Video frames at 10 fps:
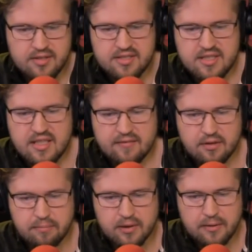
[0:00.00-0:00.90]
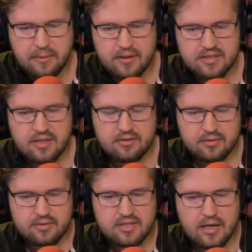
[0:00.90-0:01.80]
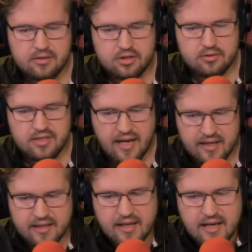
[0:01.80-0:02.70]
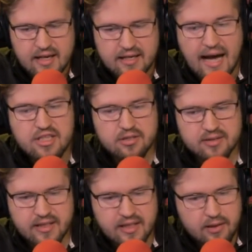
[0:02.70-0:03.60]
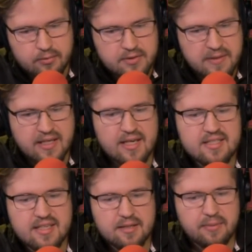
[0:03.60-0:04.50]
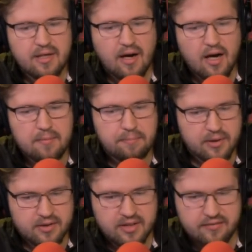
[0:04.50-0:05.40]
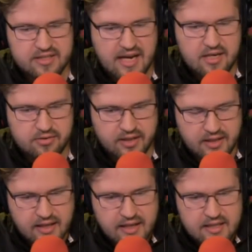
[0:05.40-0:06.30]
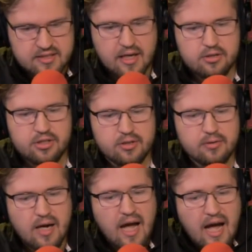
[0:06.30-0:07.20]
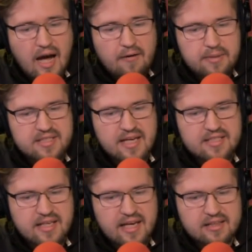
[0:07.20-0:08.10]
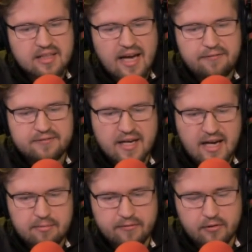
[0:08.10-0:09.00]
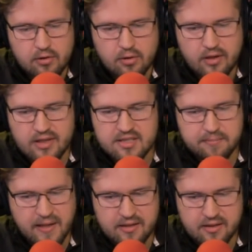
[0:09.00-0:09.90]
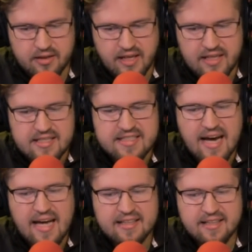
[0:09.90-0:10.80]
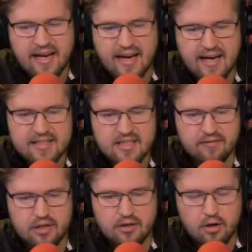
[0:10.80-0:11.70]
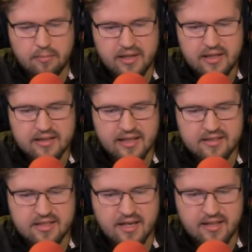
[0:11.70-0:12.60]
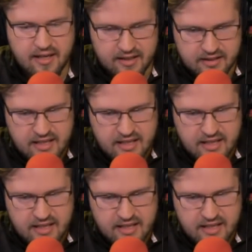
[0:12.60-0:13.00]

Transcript: the scene of the bullet piercing through Caoshu's head. Naturally, it was because he had been unburdened of his hatred. Caoshu possessed a lifetime of glory and splendor, yet he died at the hands of a nobody like Xian.